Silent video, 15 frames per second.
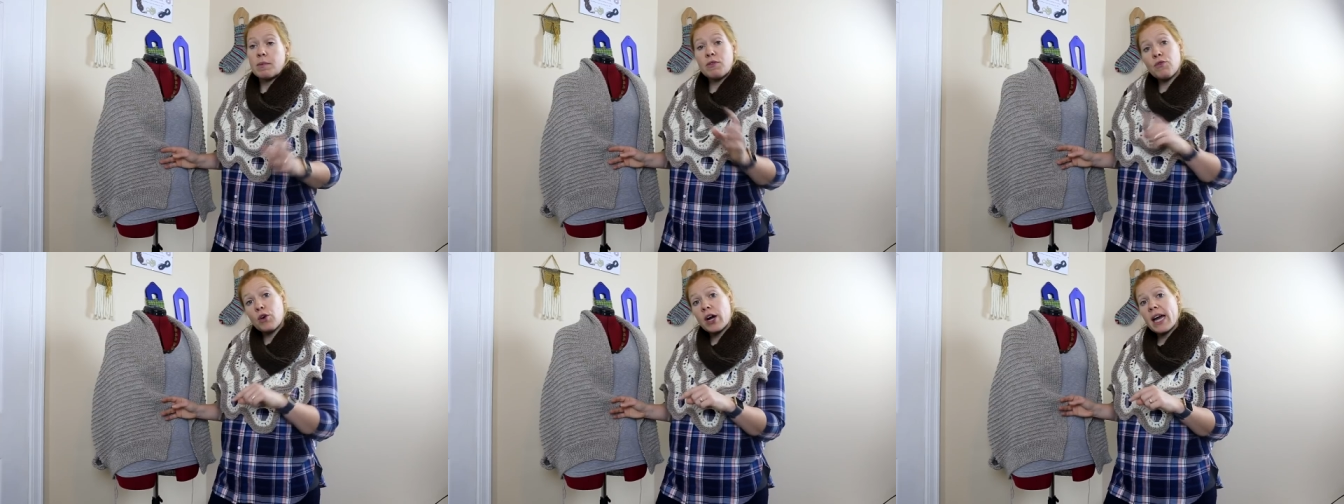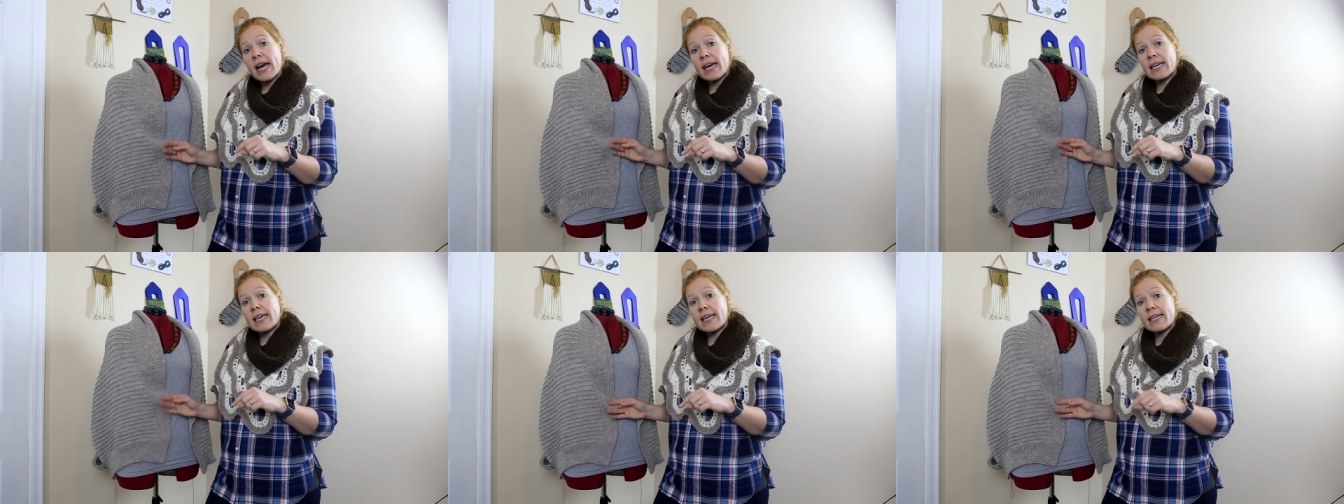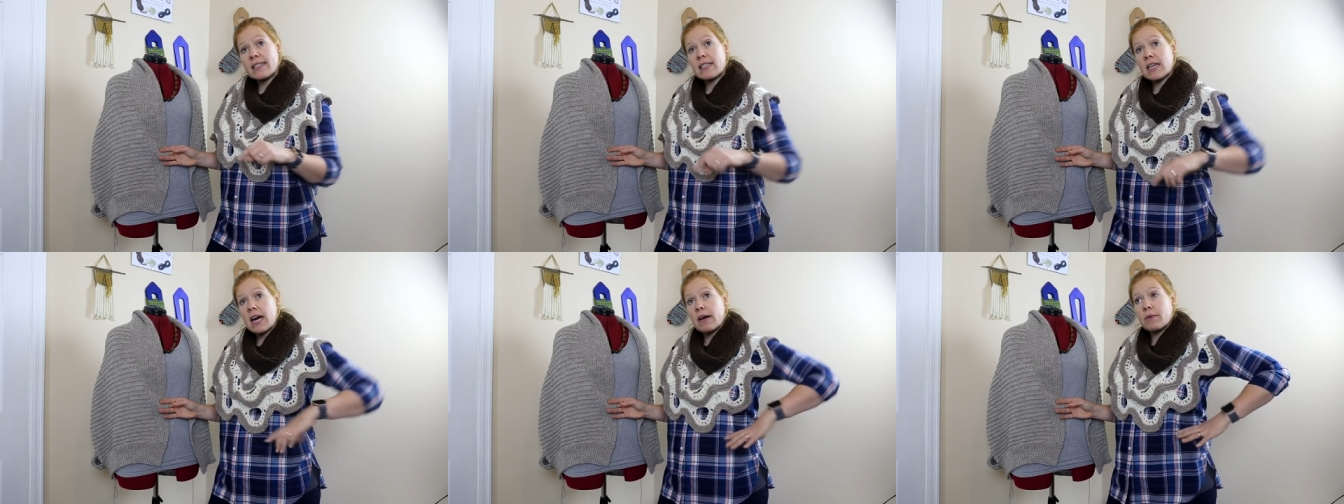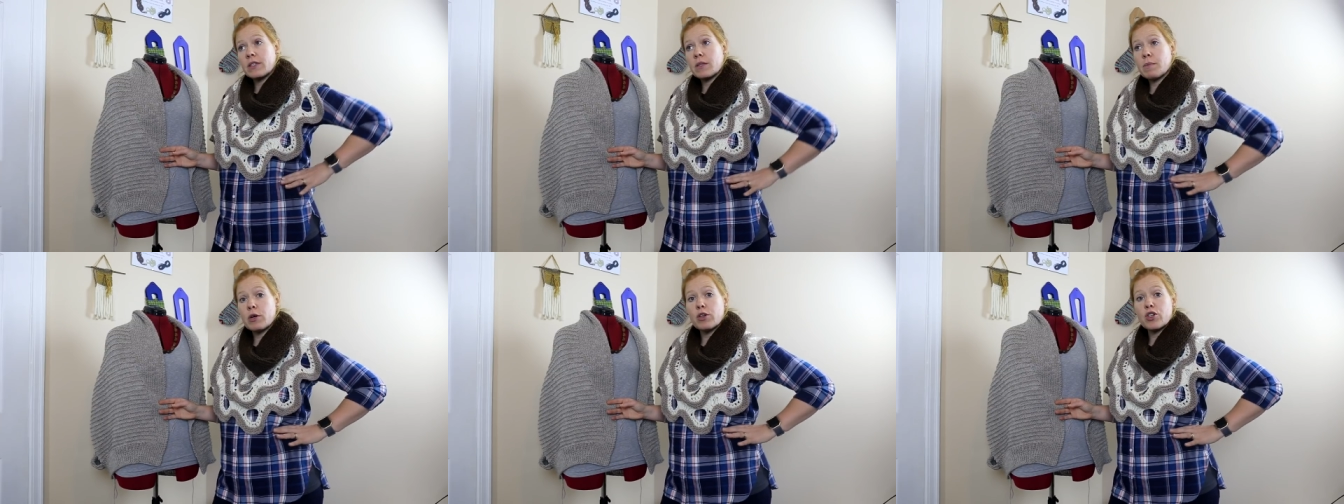before i had kids i
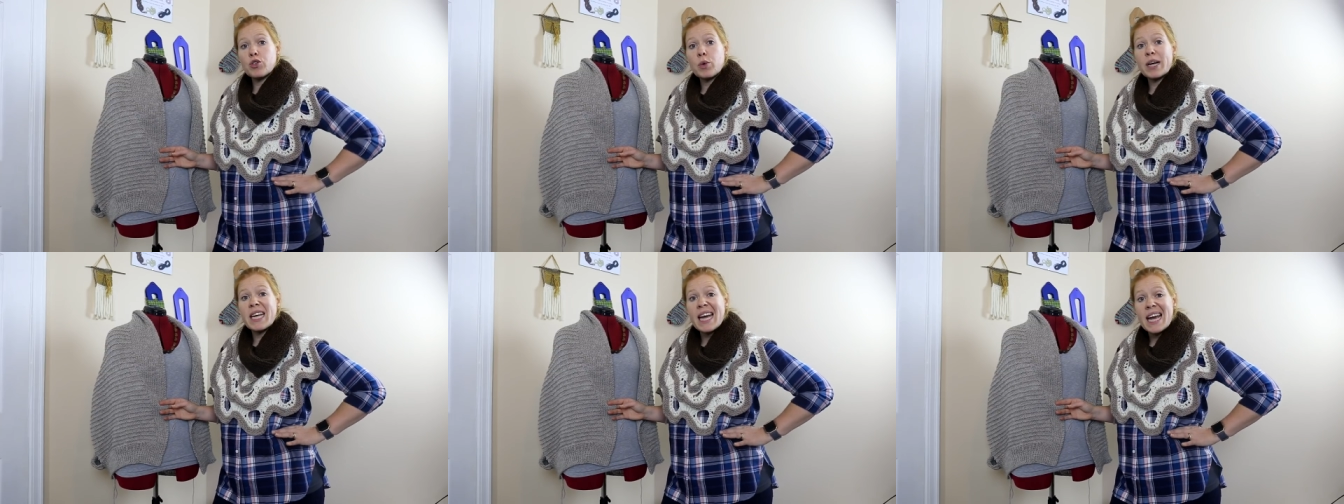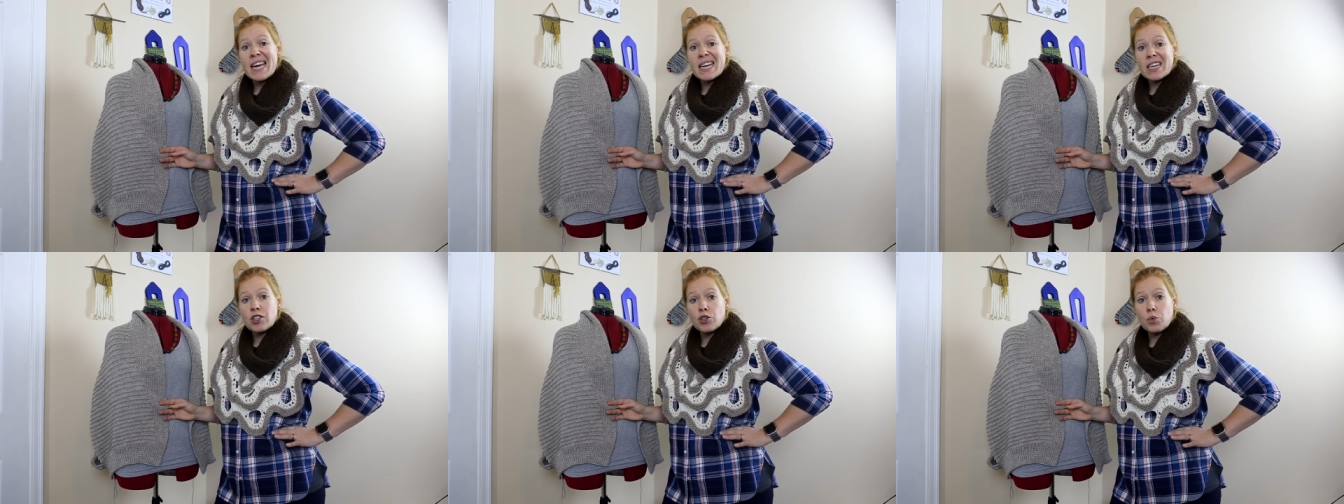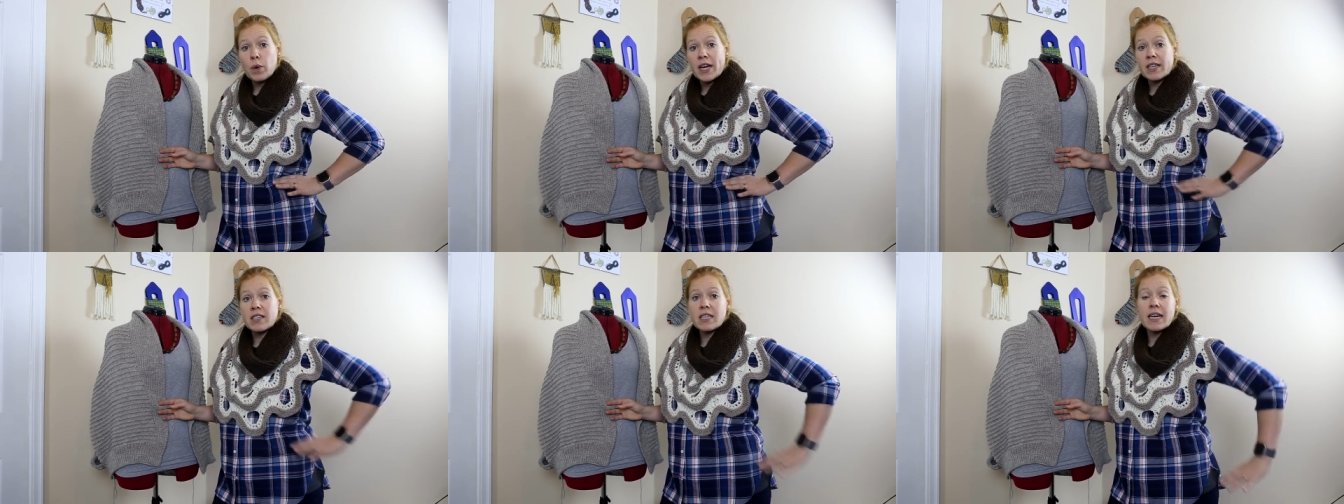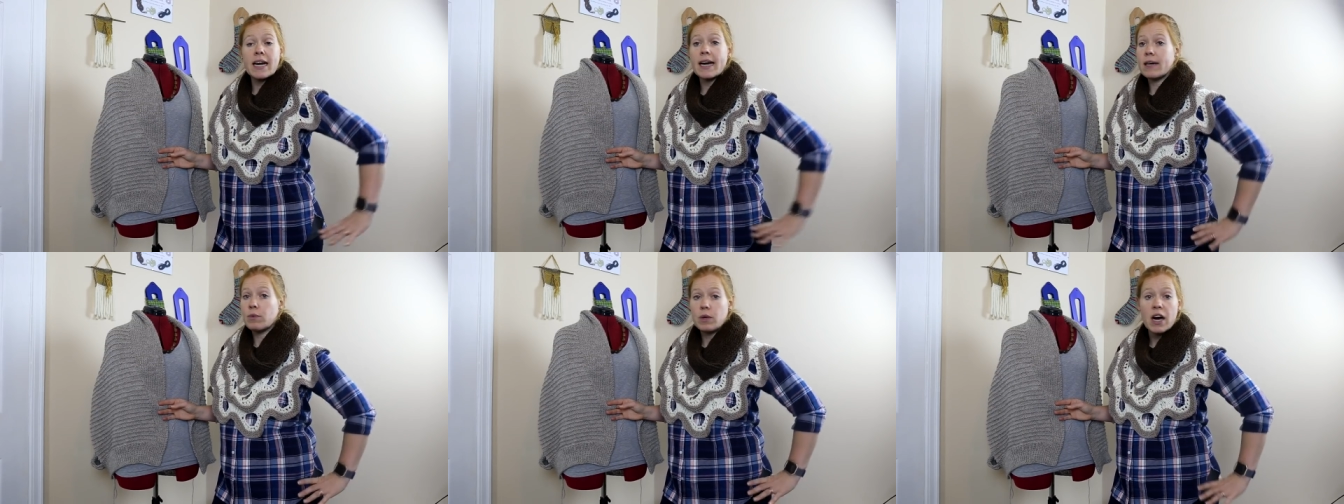was about a 28 inch waist and
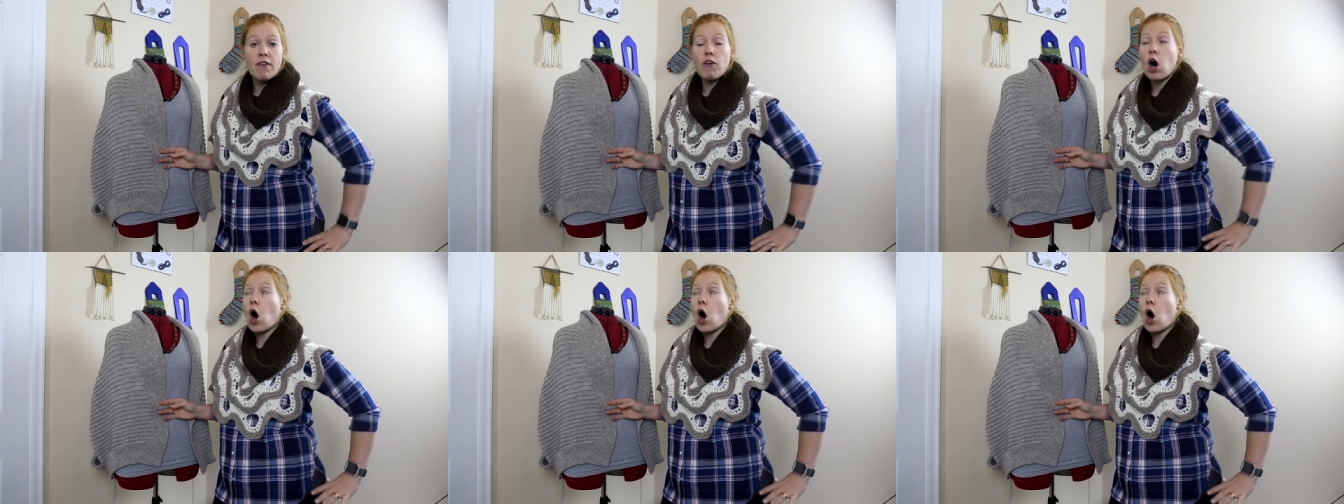i have